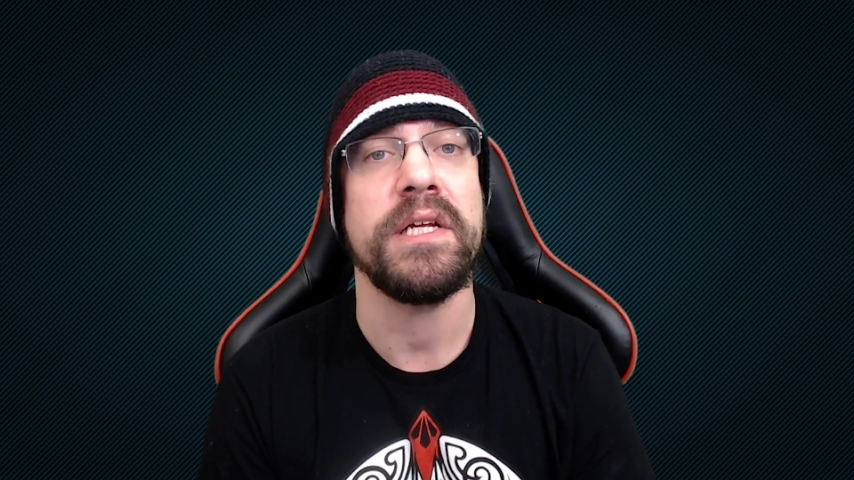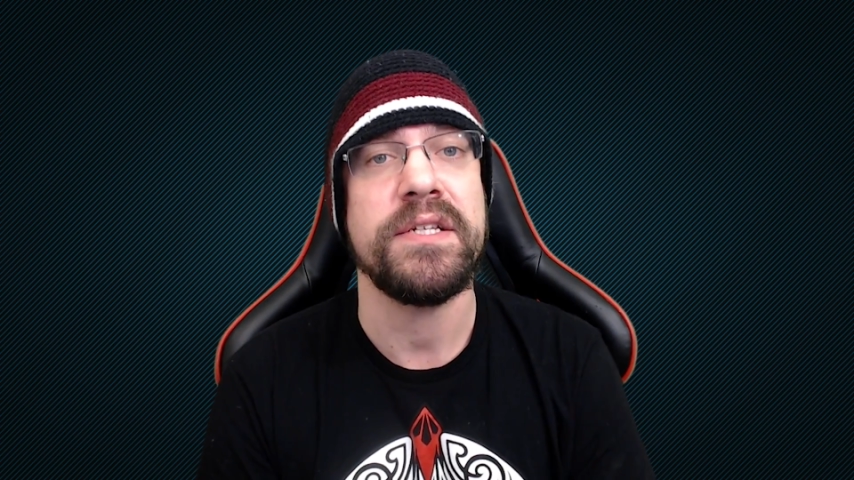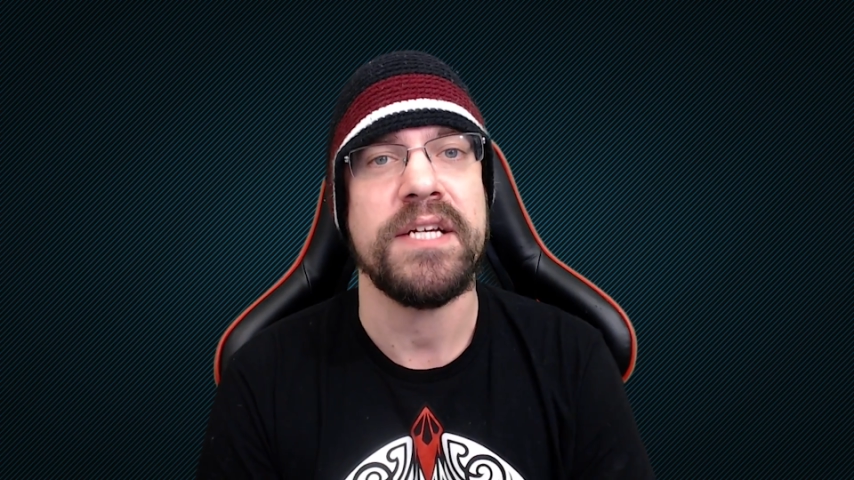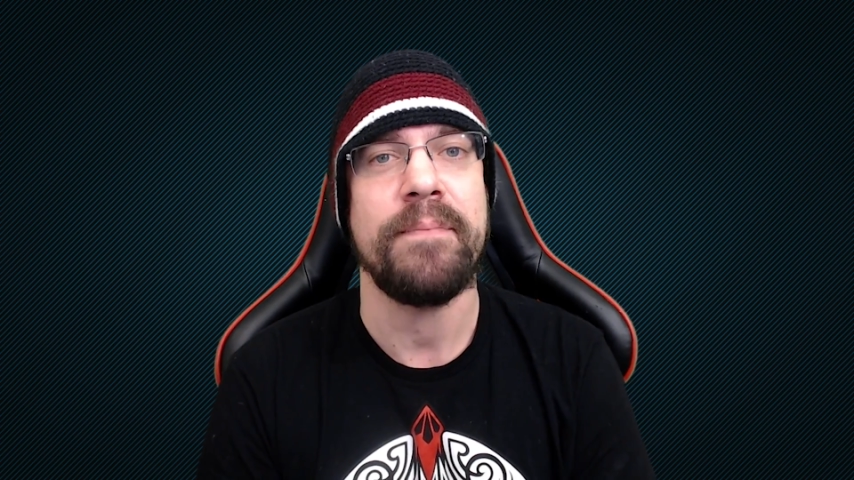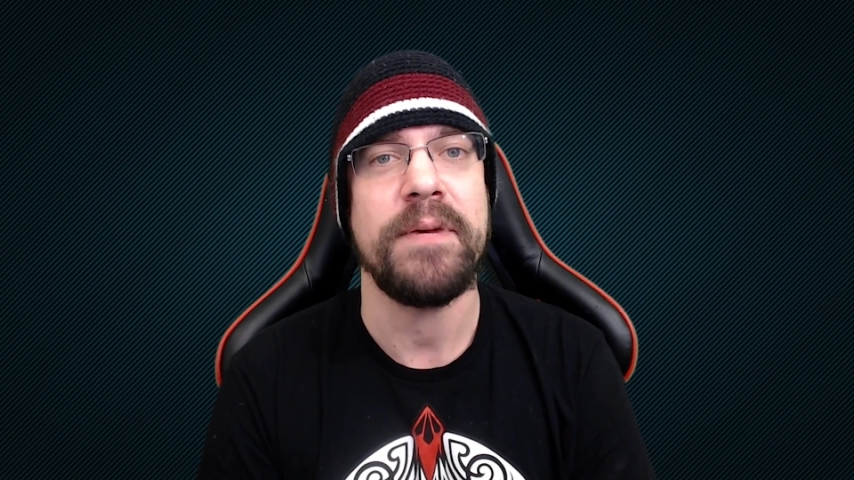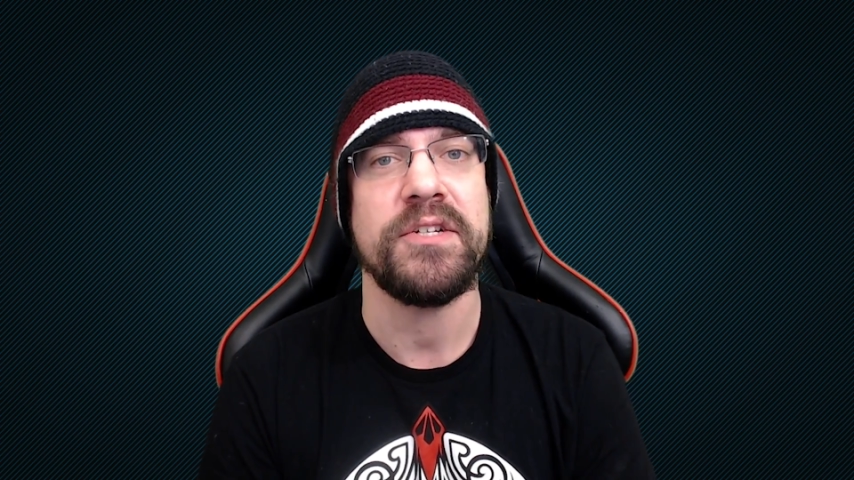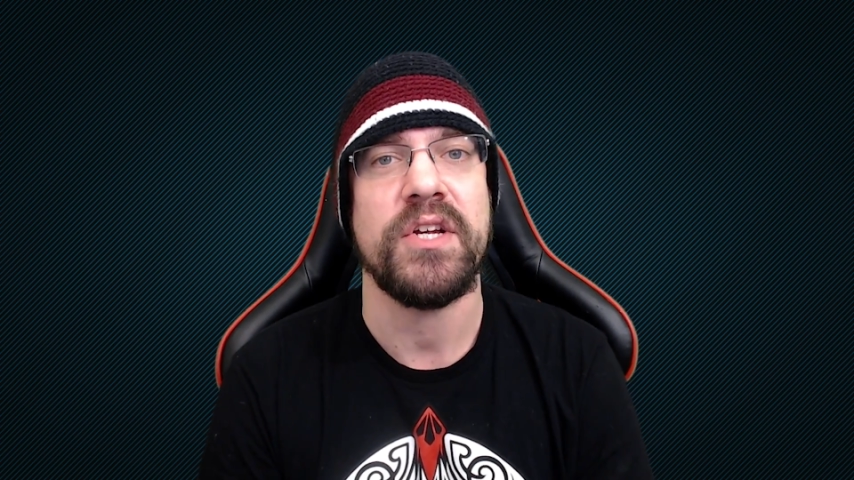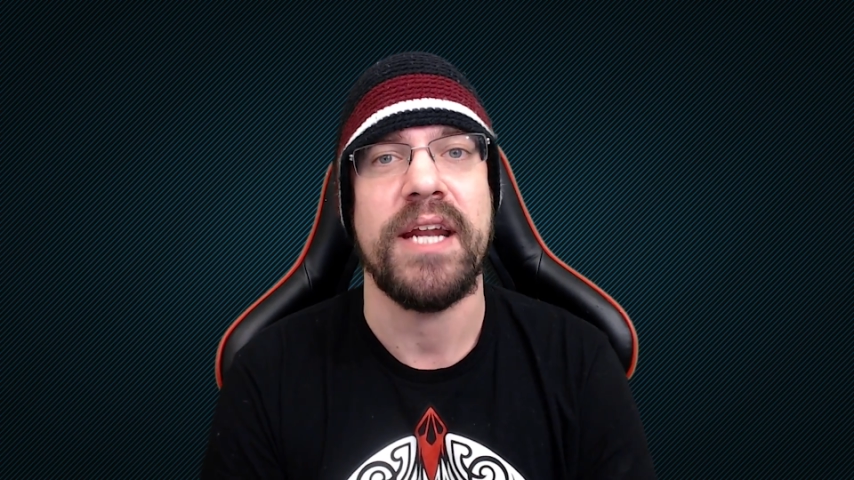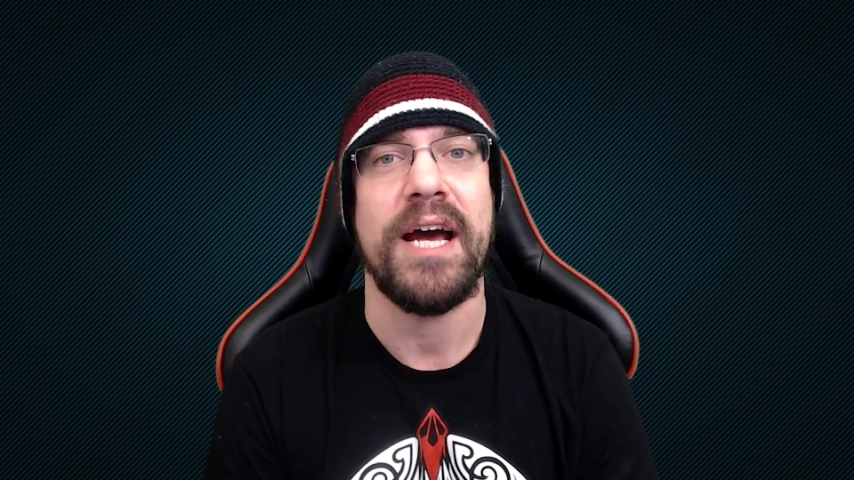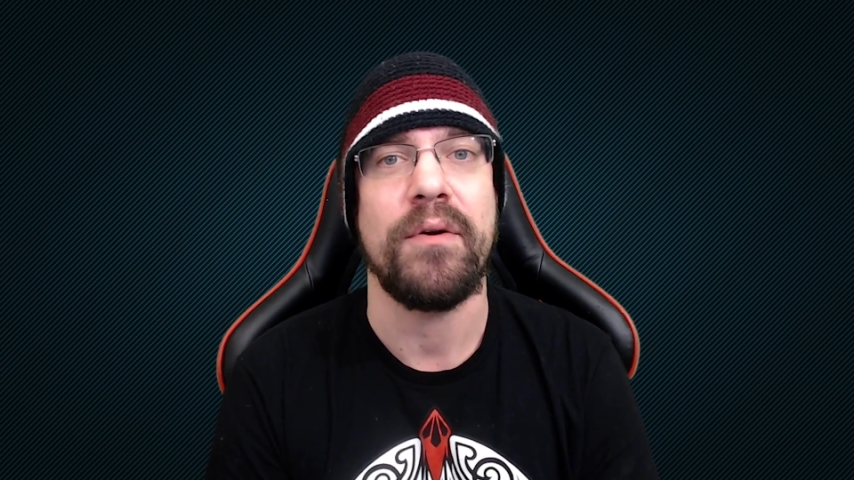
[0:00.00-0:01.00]
released
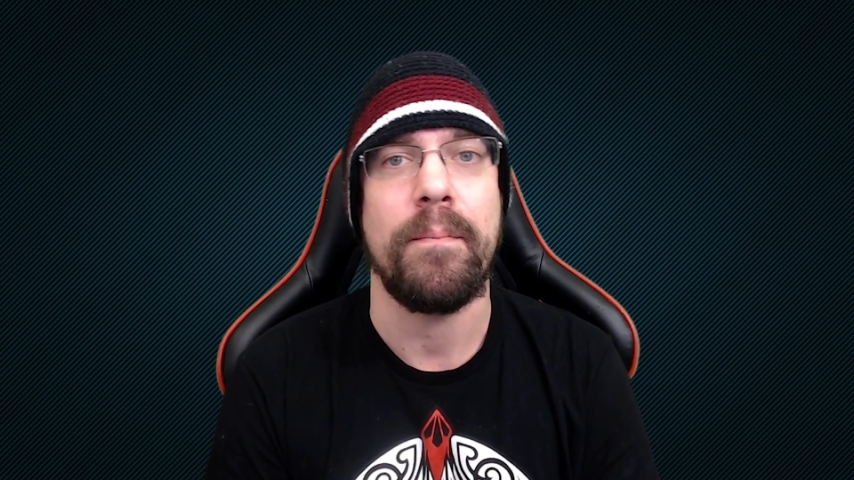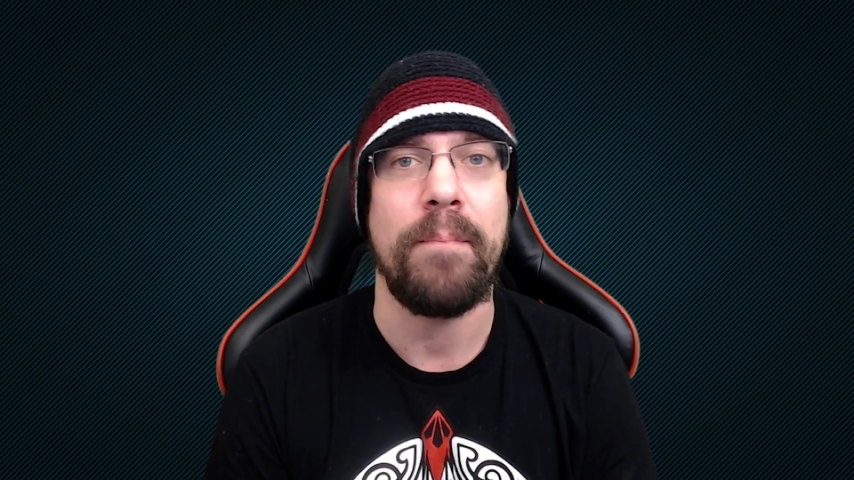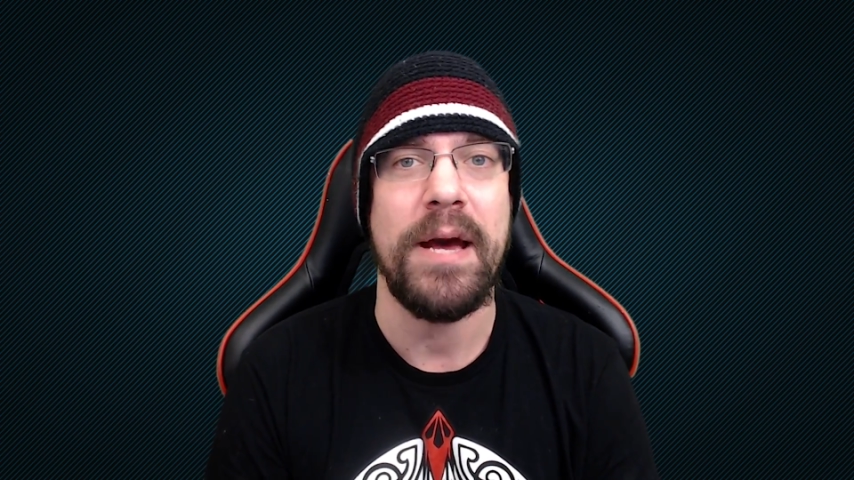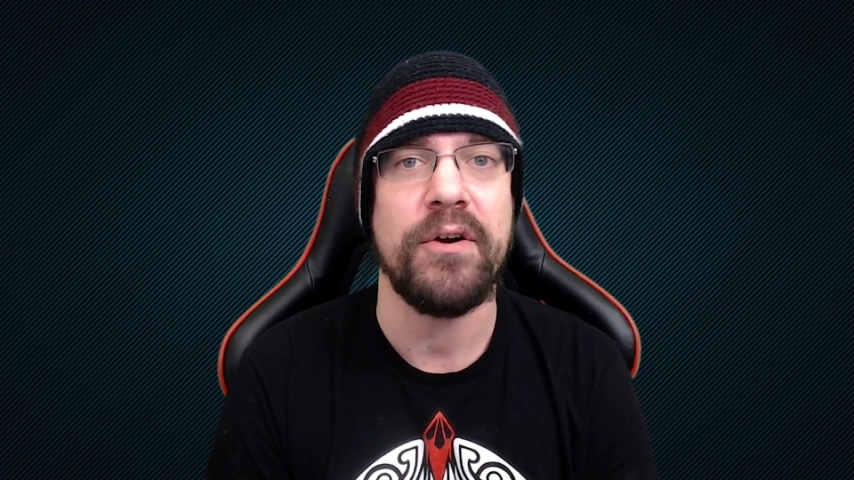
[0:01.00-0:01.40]
topics on how to